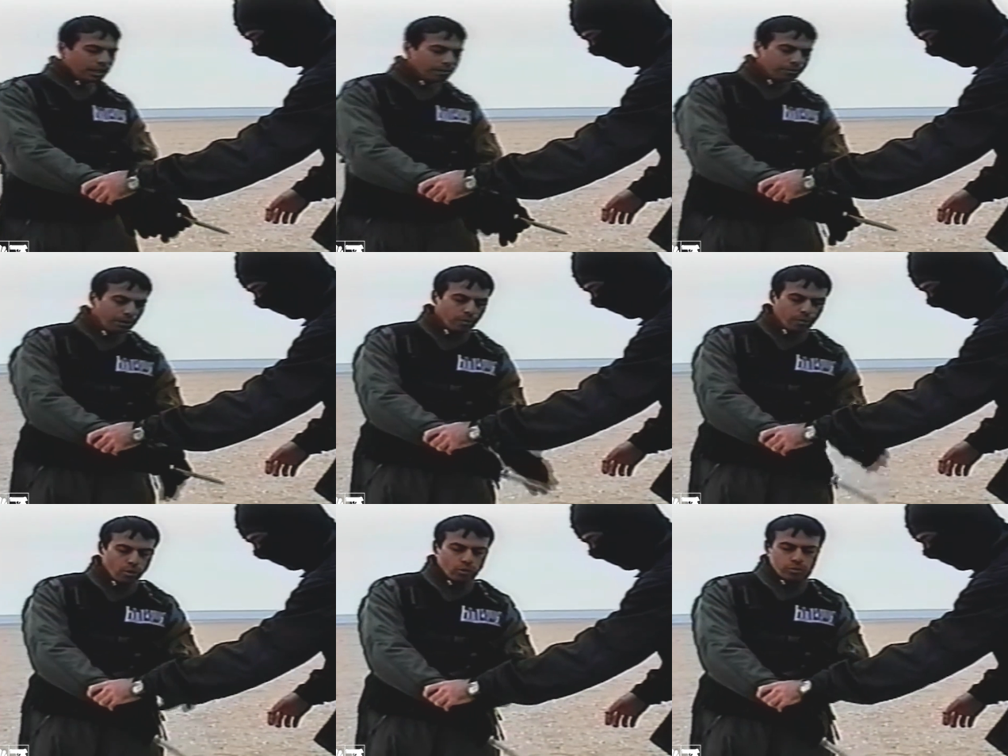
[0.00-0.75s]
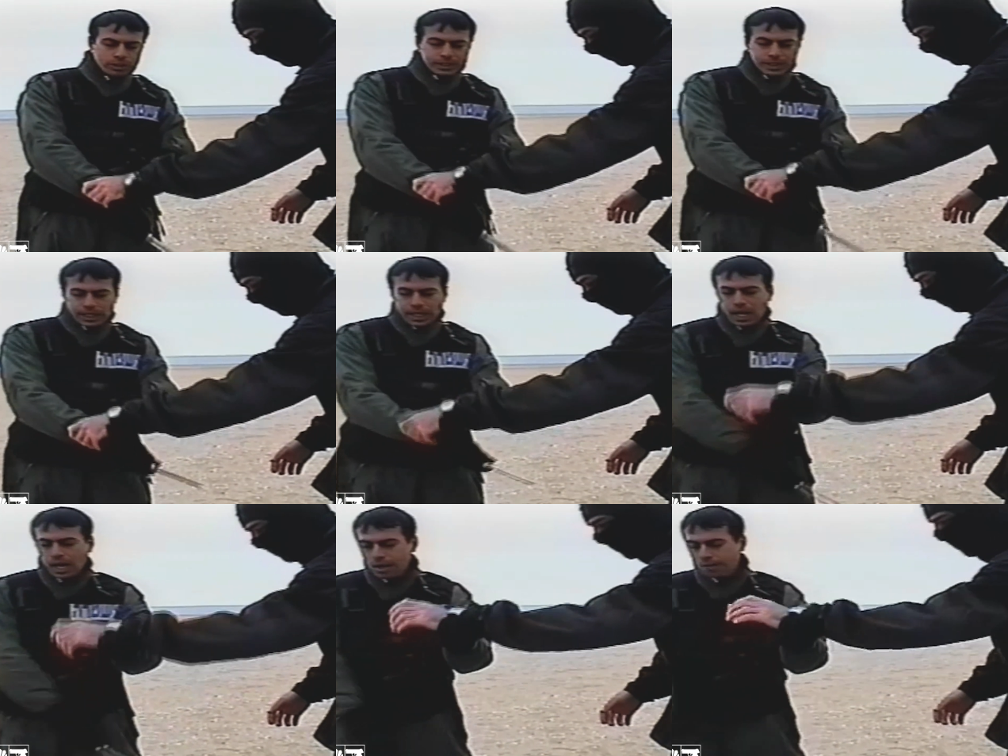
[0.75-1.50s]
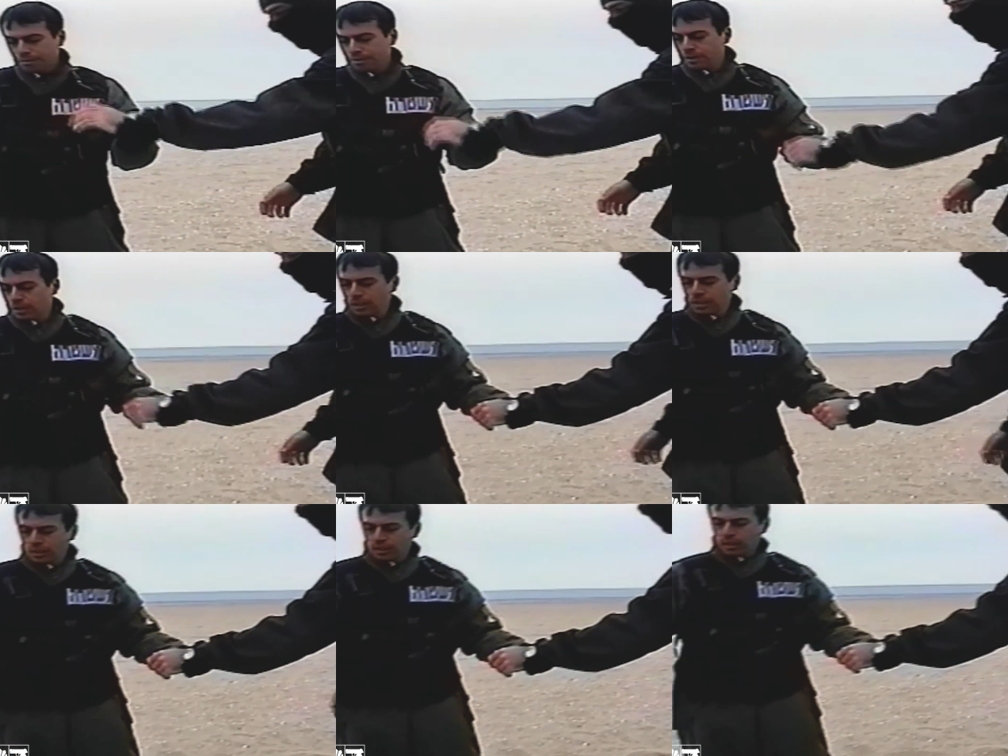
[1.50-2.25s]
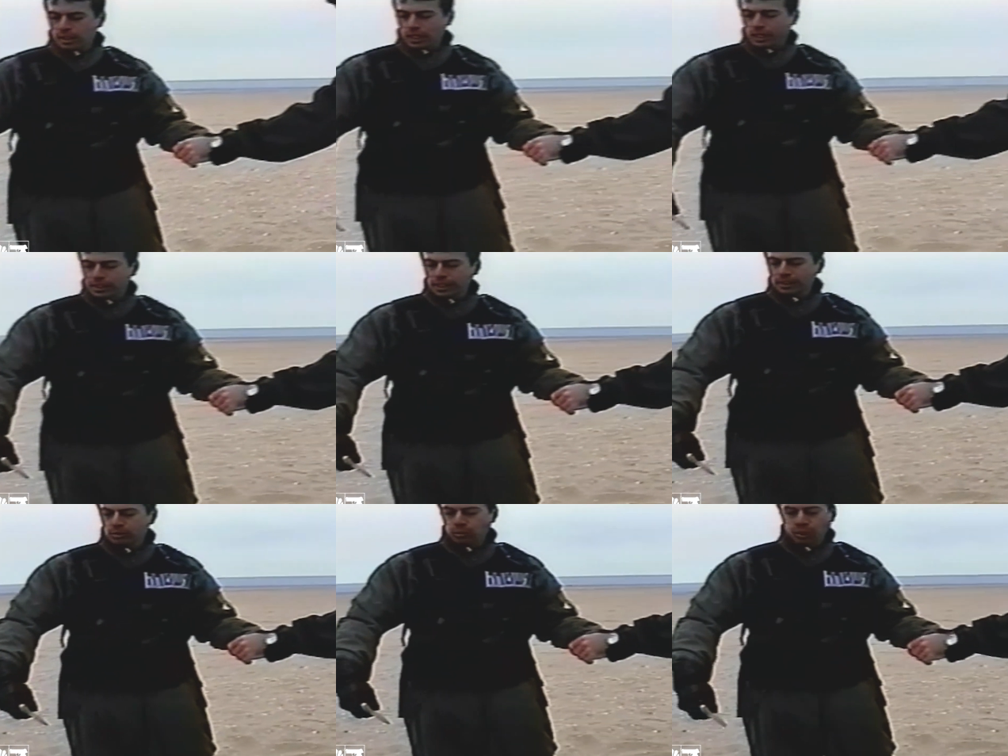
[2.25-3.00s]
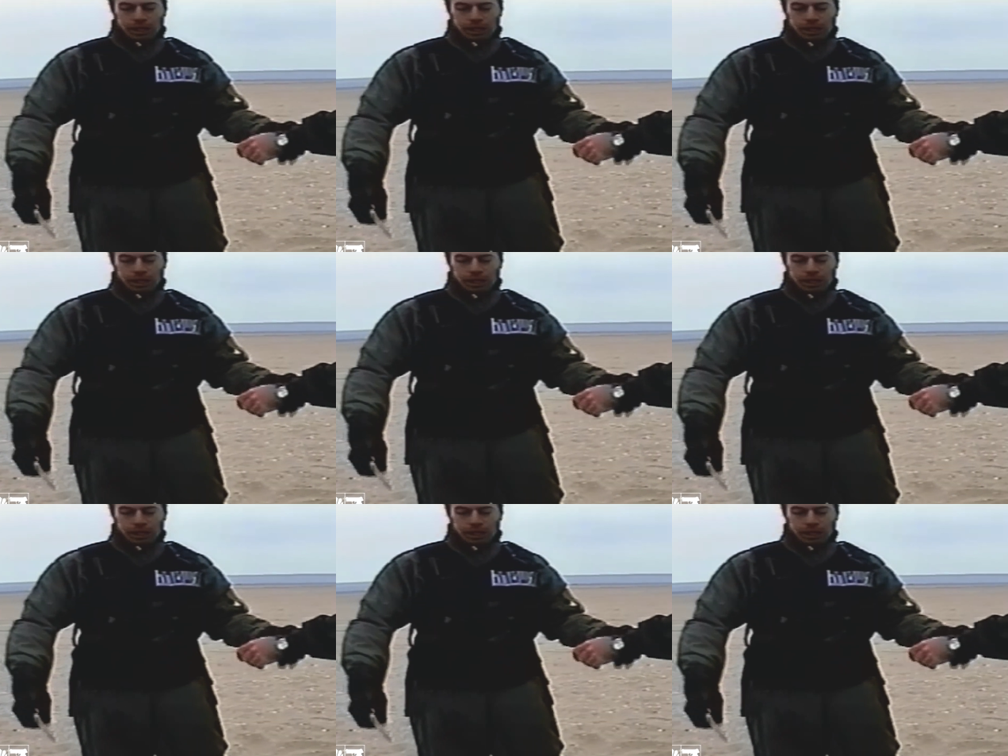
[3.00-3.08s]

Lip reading: if I walk with the knife like this